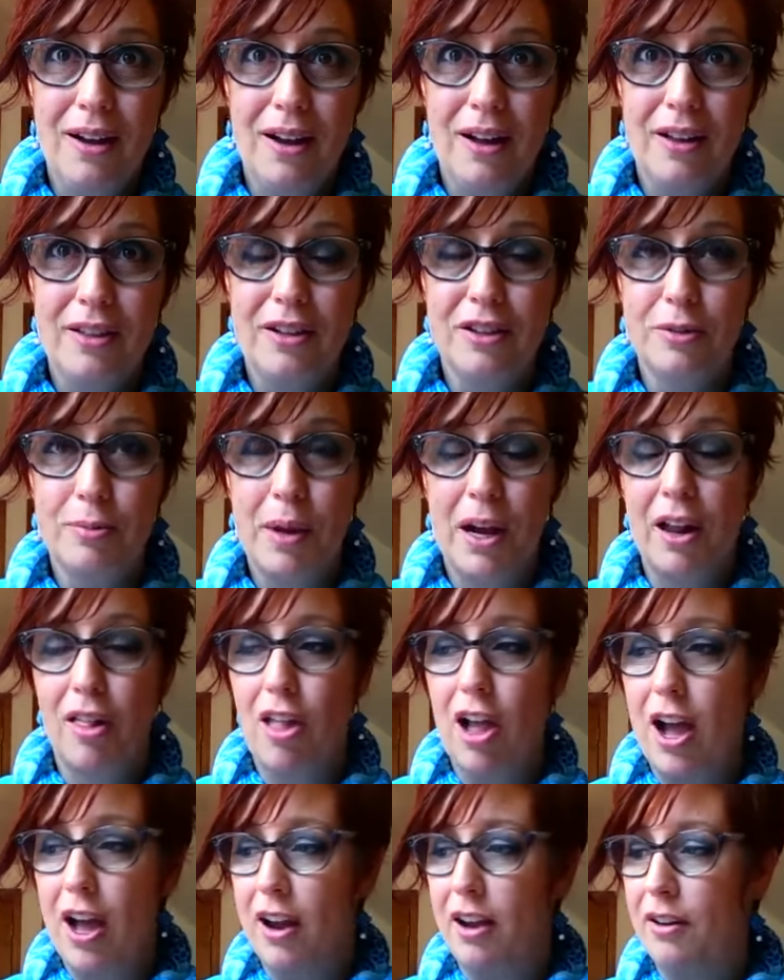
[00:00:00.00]
there's been a
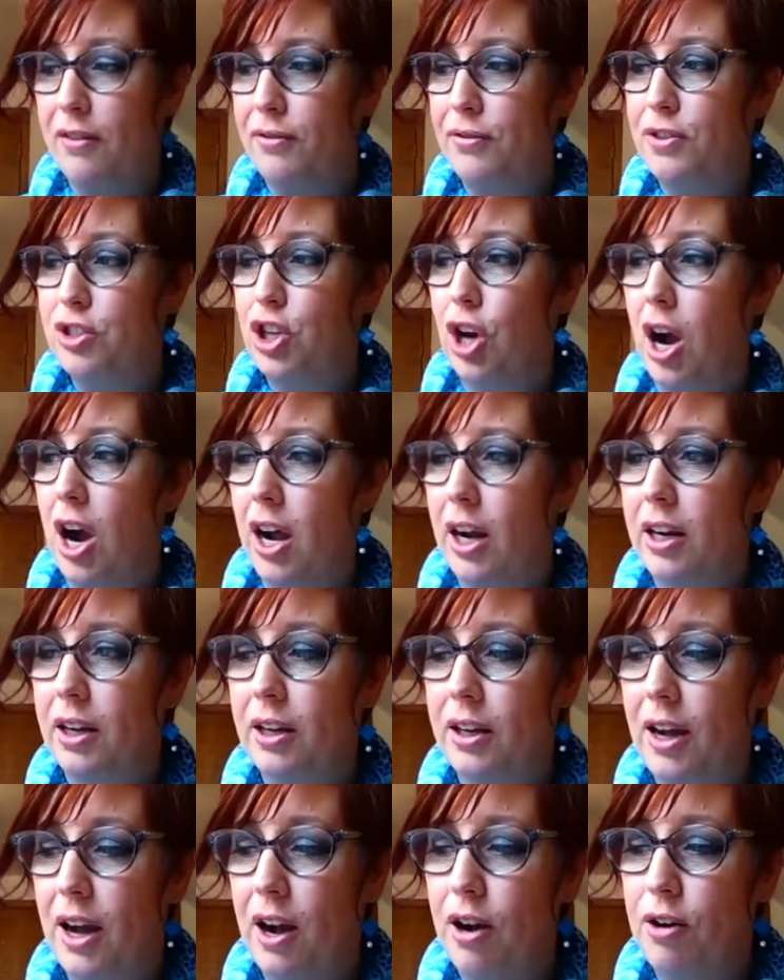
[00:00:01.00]
lot of talk
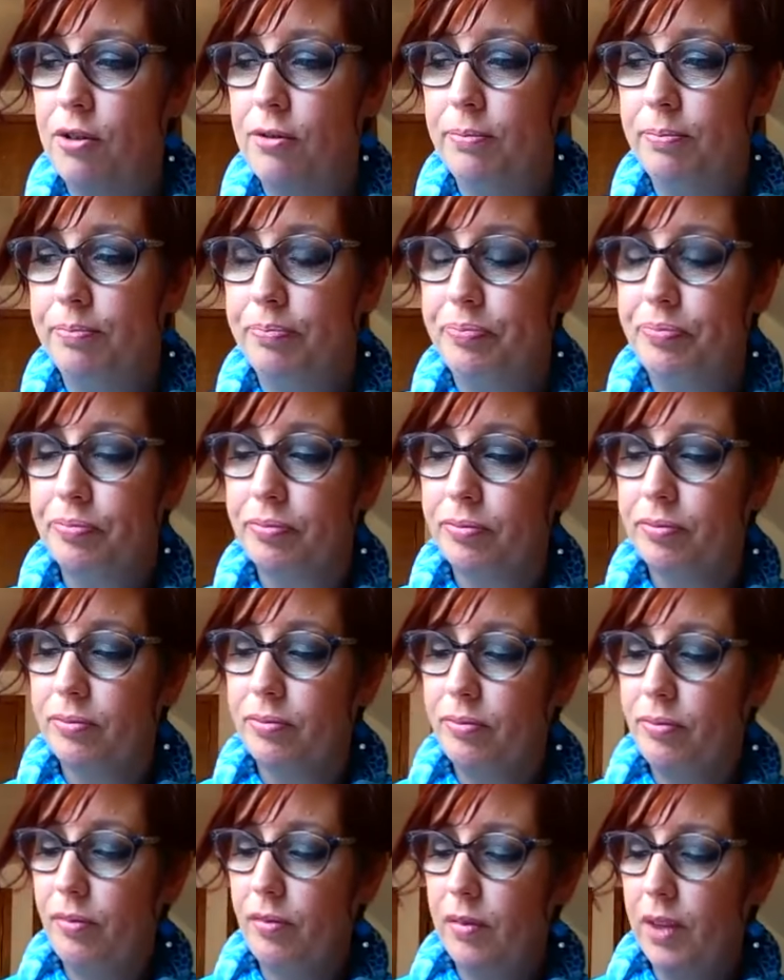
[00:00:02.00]
out
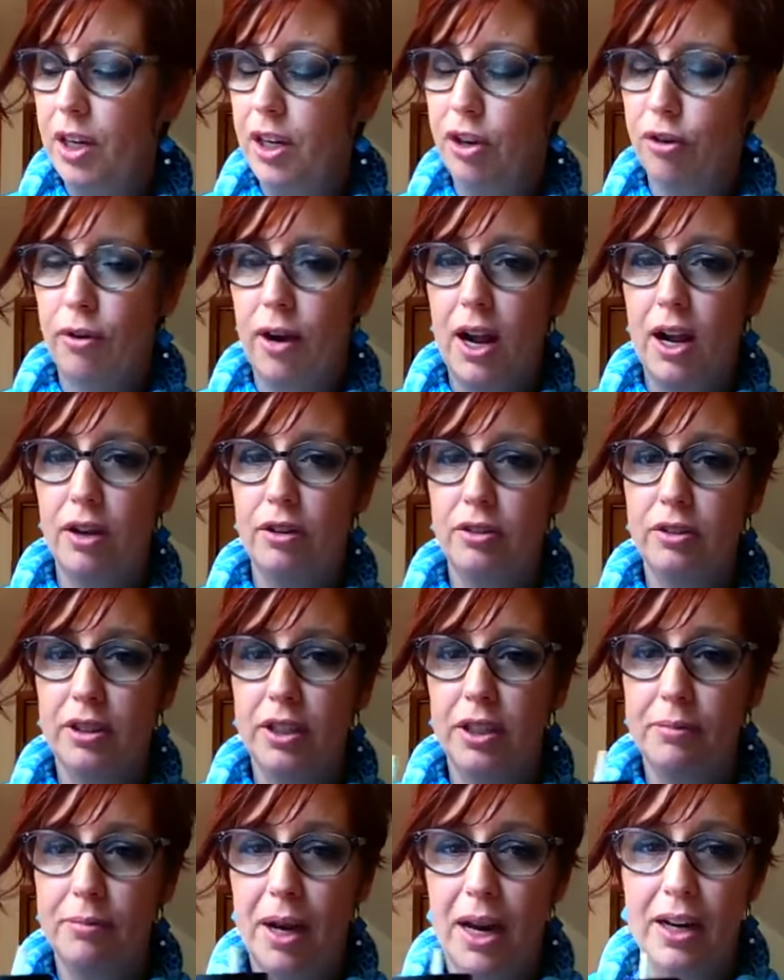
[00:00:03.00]
and around in
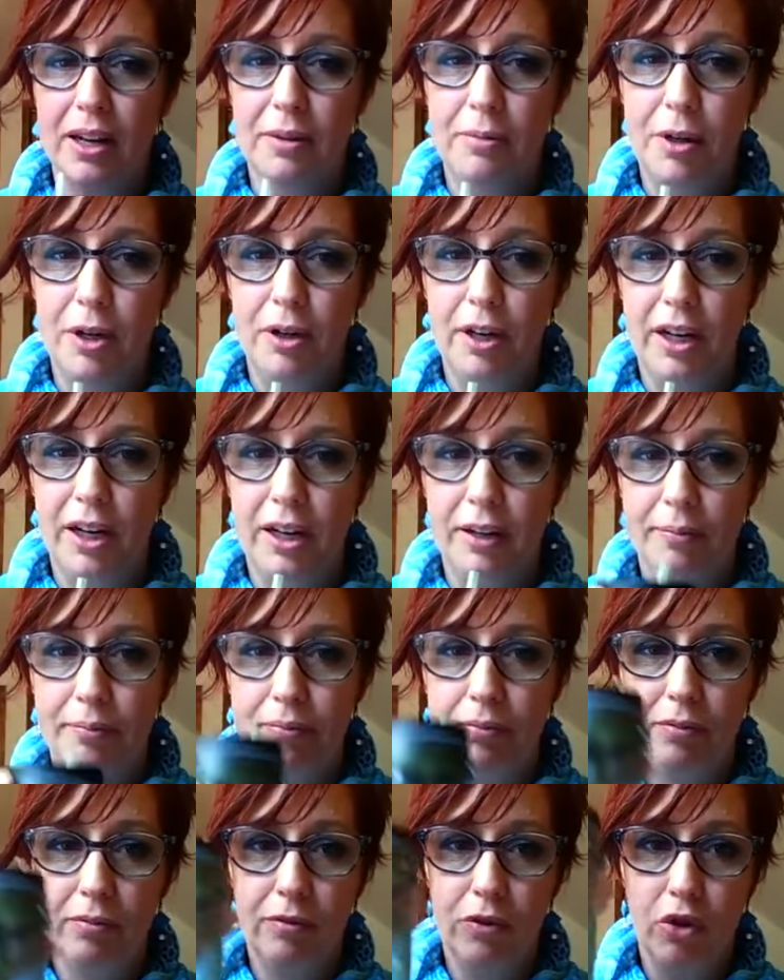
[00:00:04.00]
my community. I'm
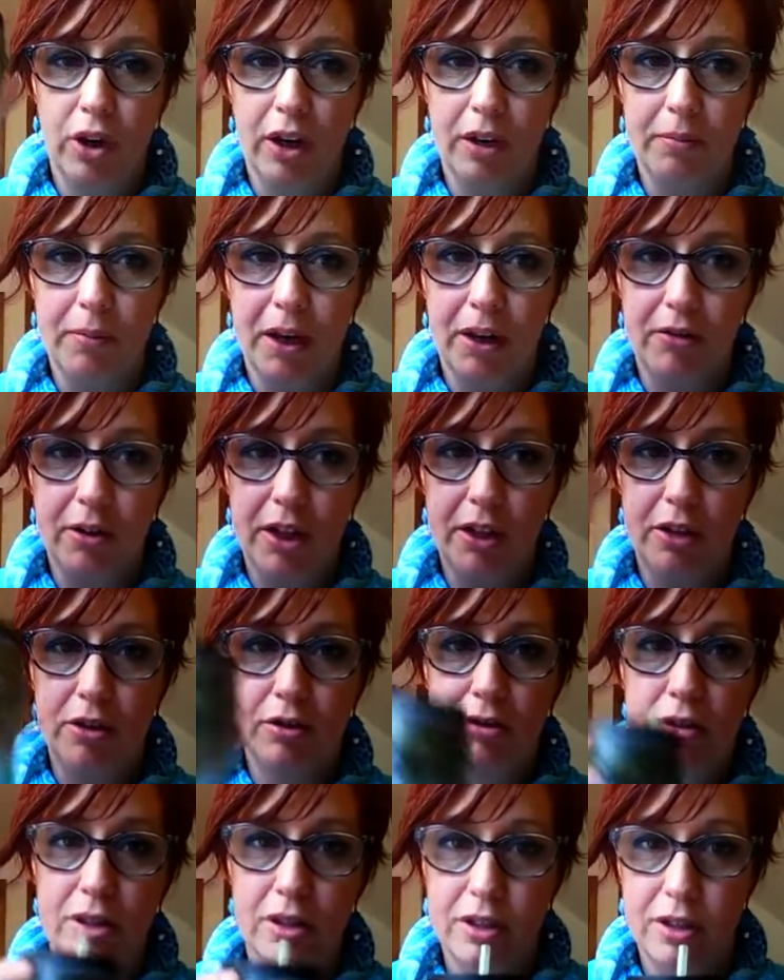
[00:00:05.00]
drinking my green juice
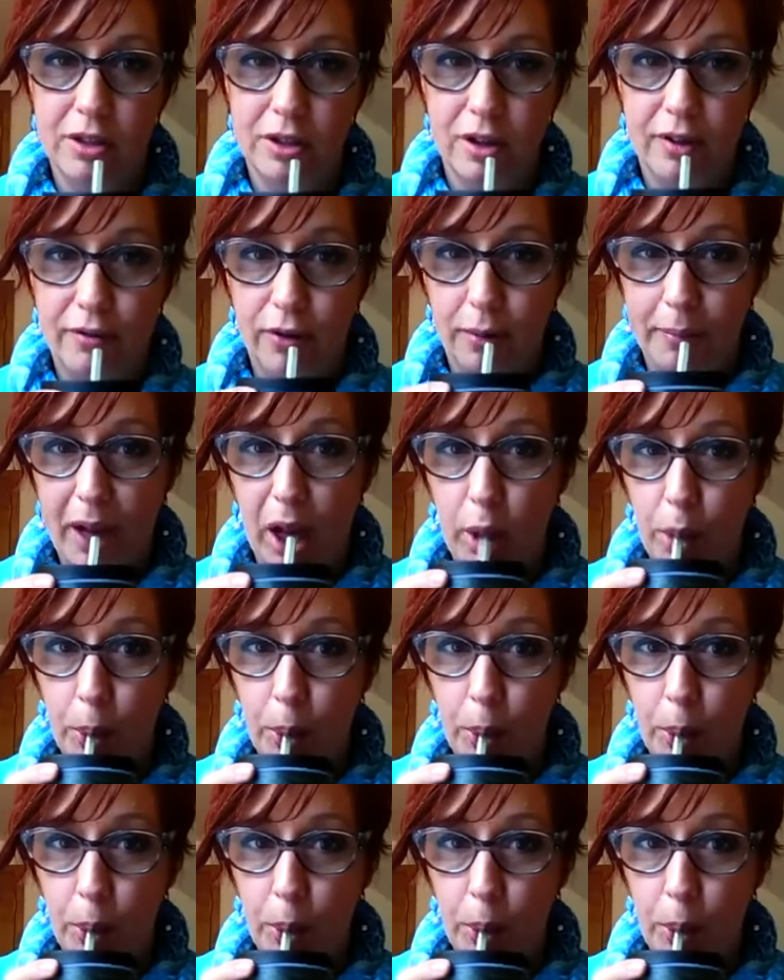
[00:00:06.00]
because it's good for me.